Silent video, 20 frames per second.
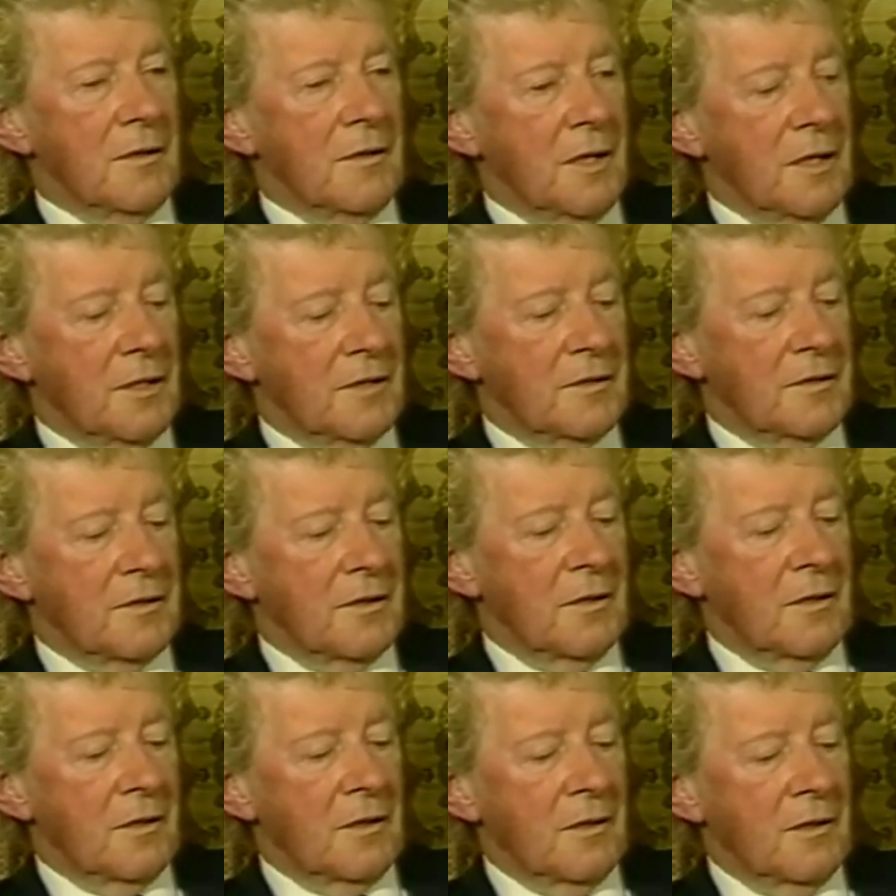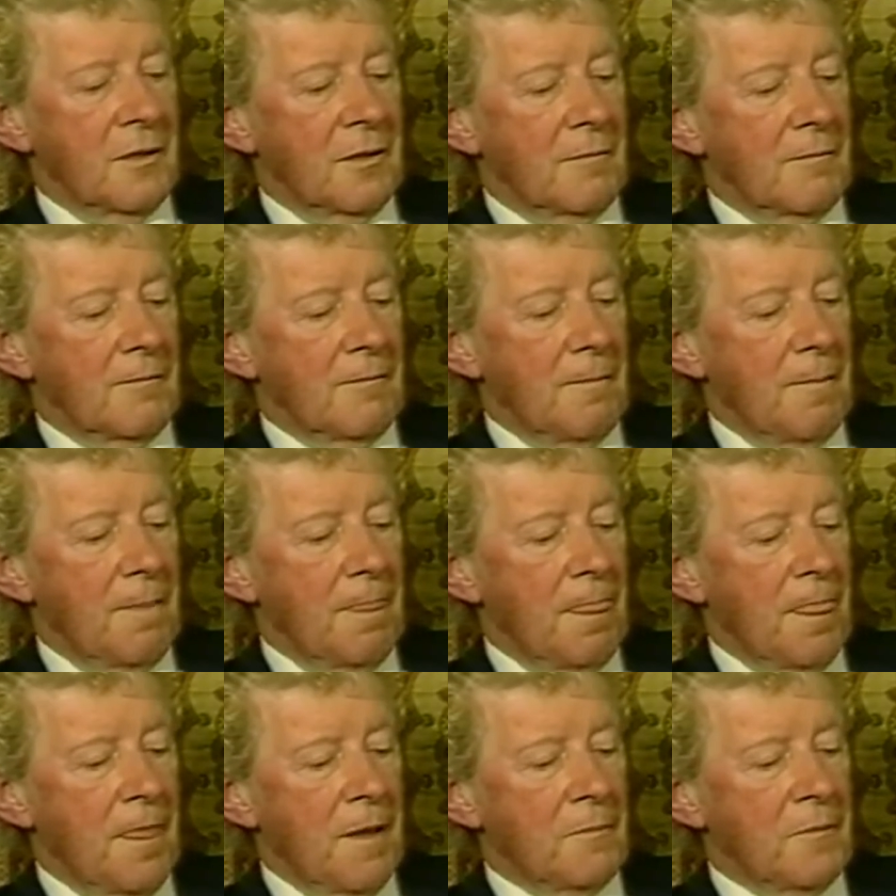that
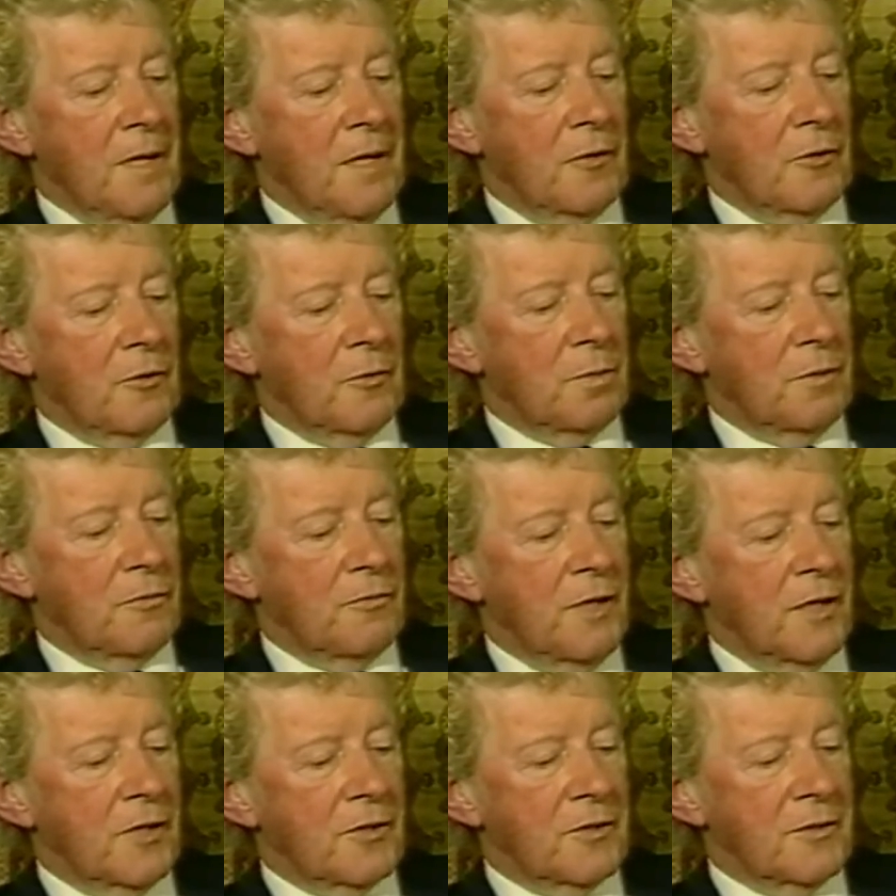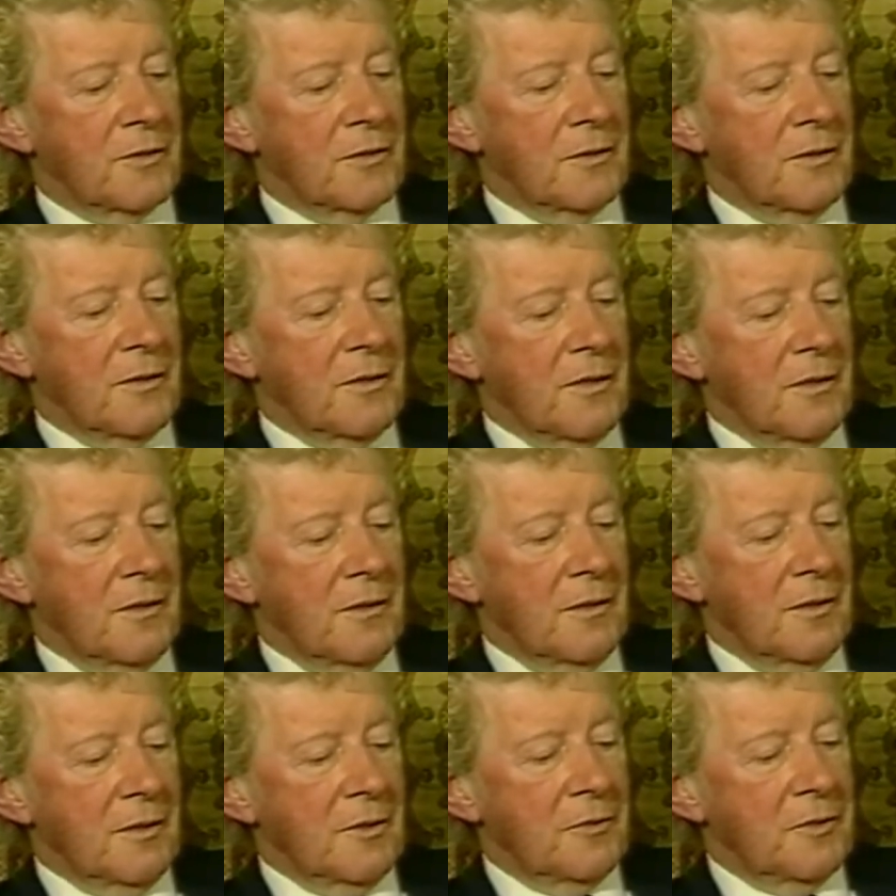the medical profession
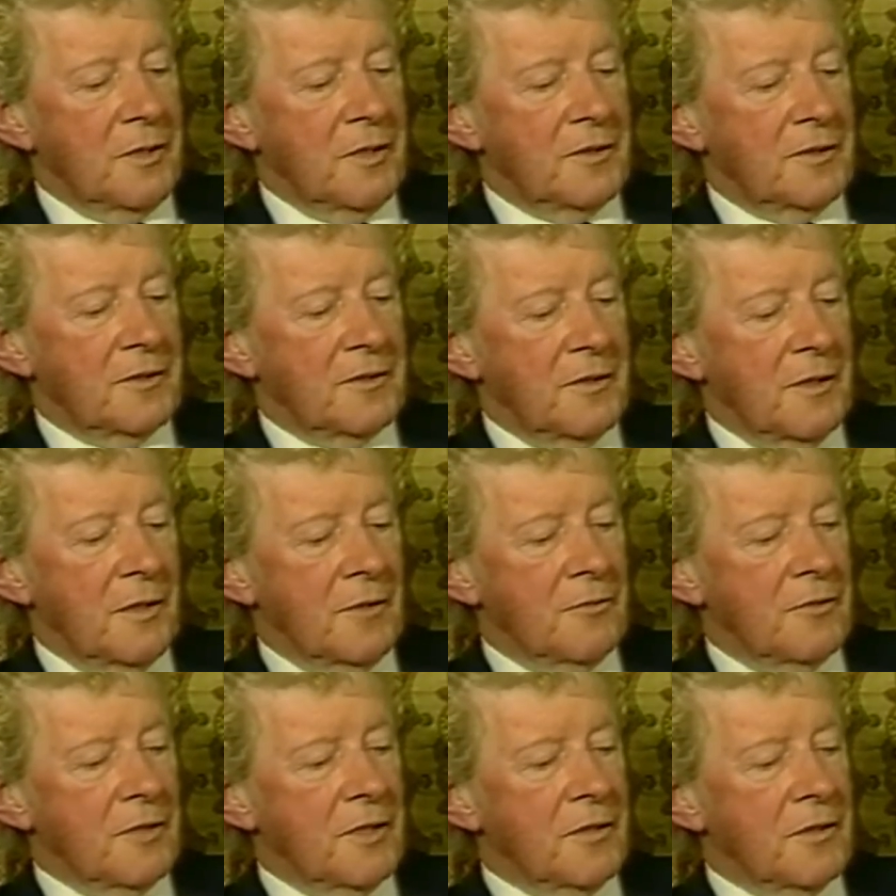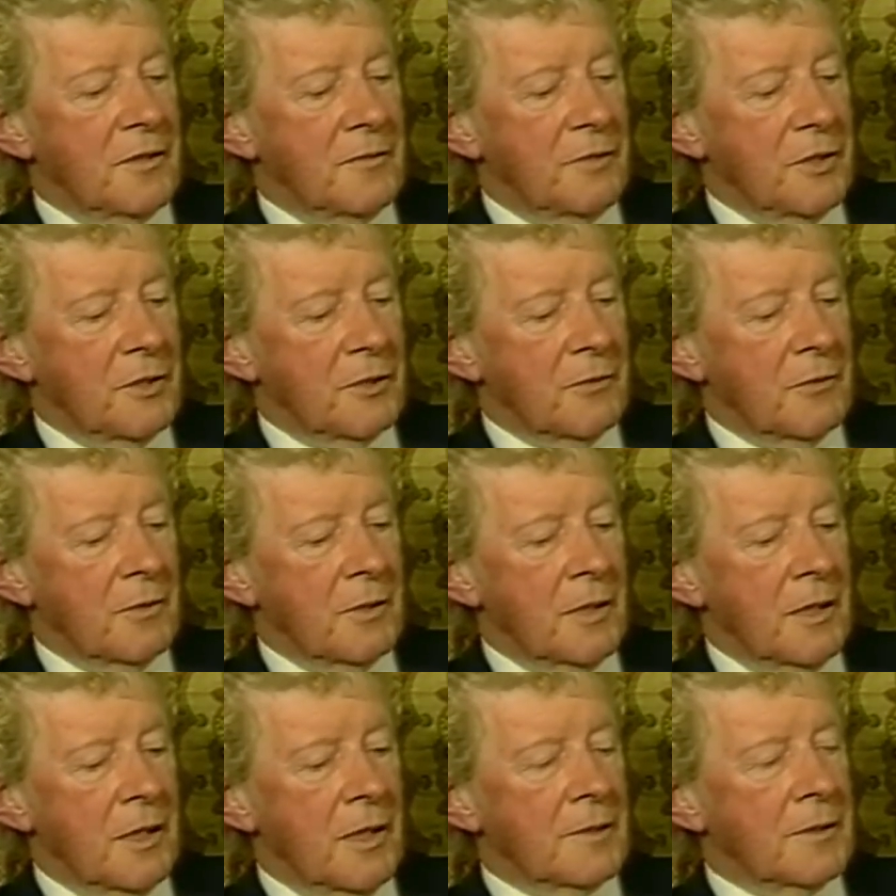treats every
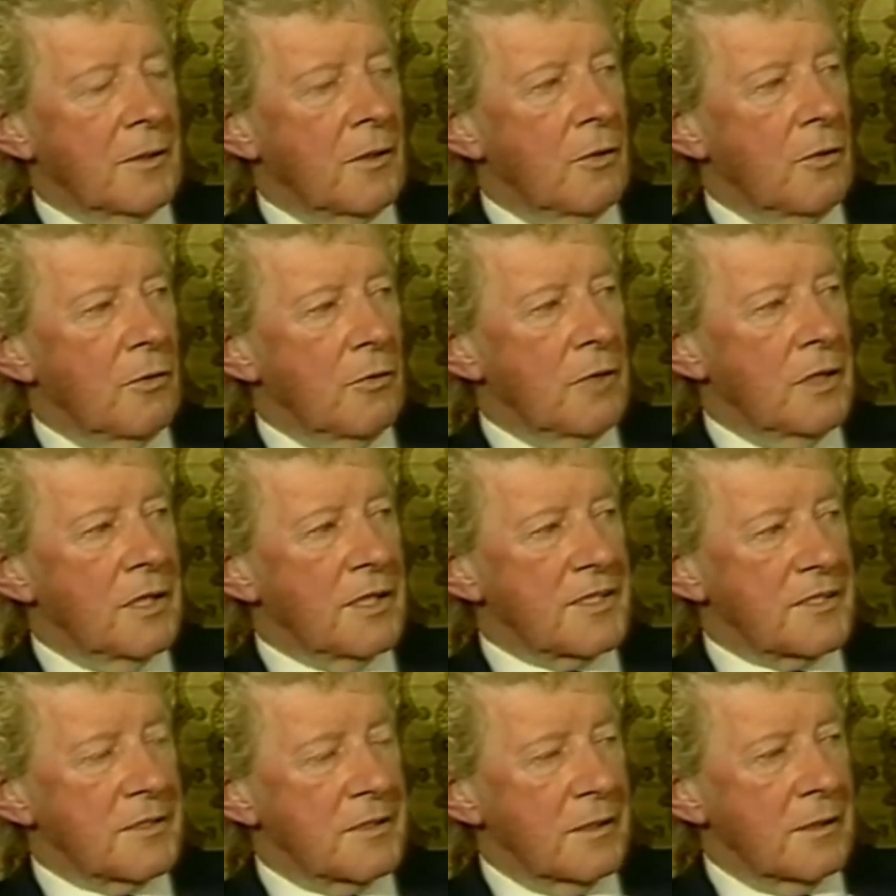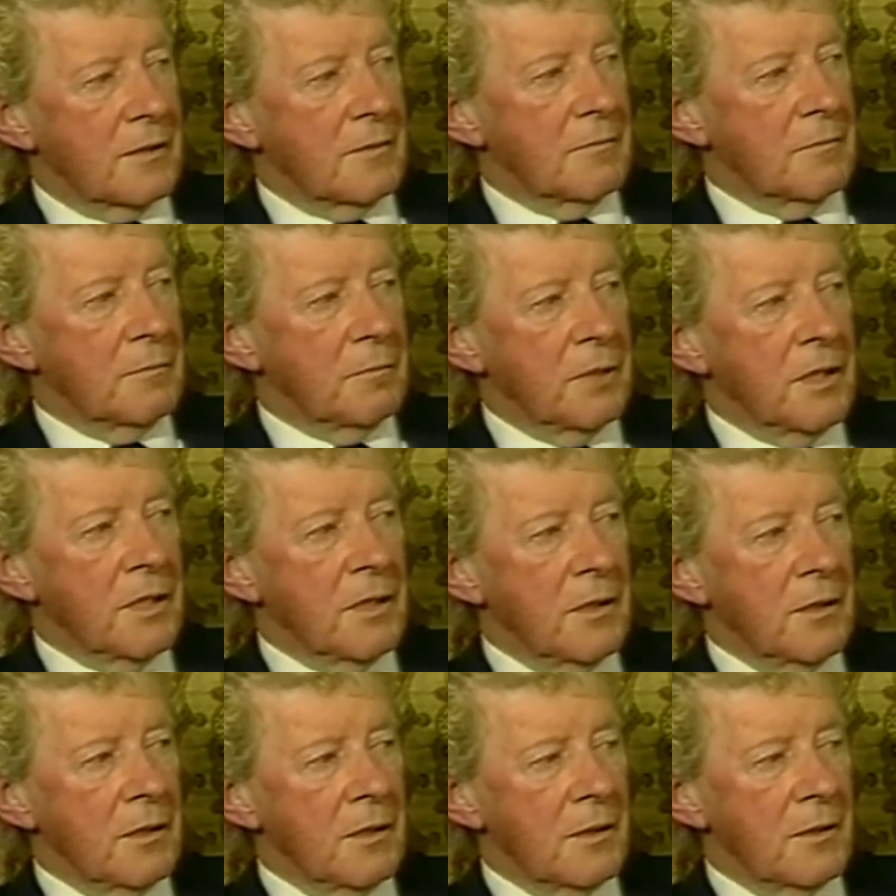individual as a holistic
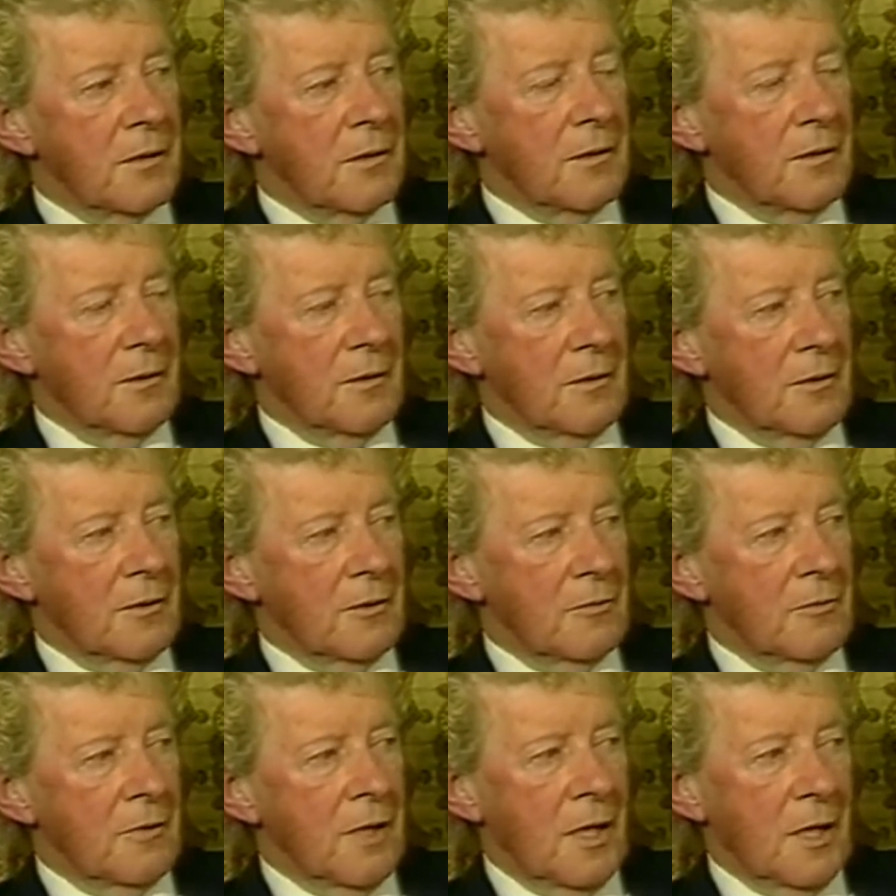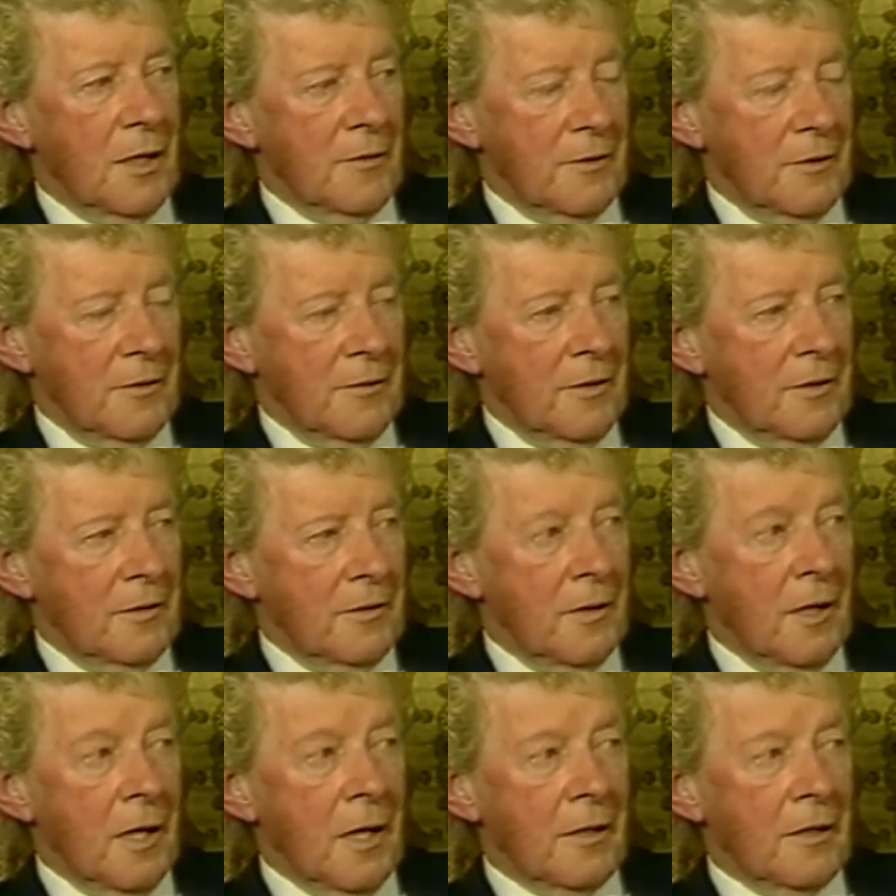being rather
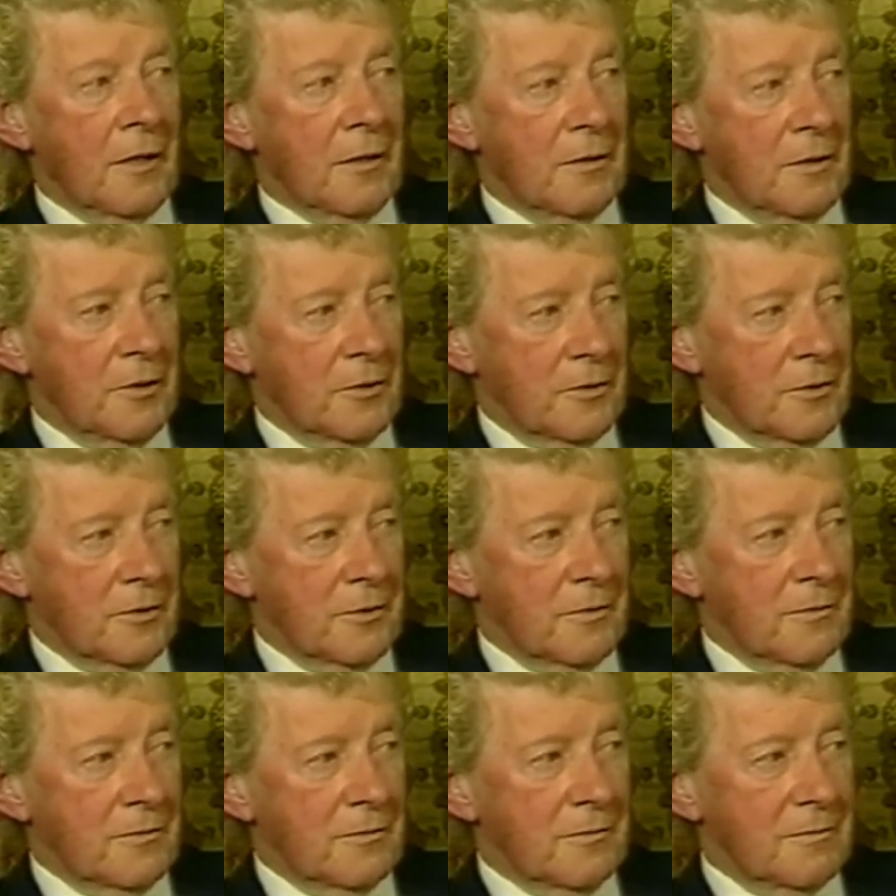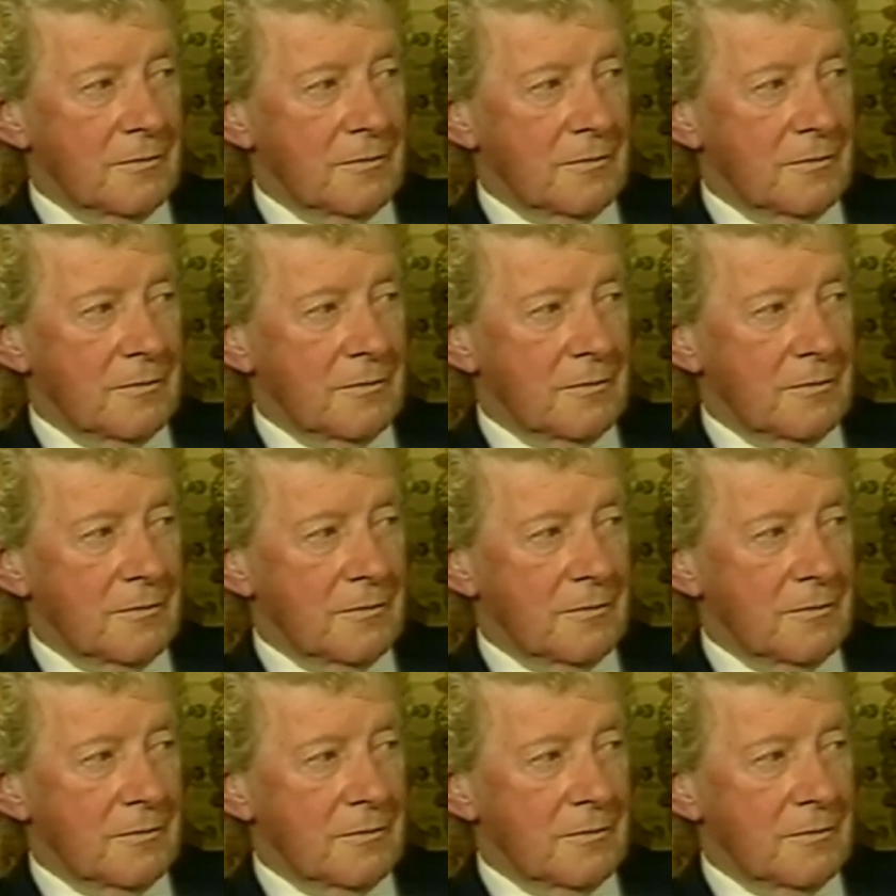than a condition.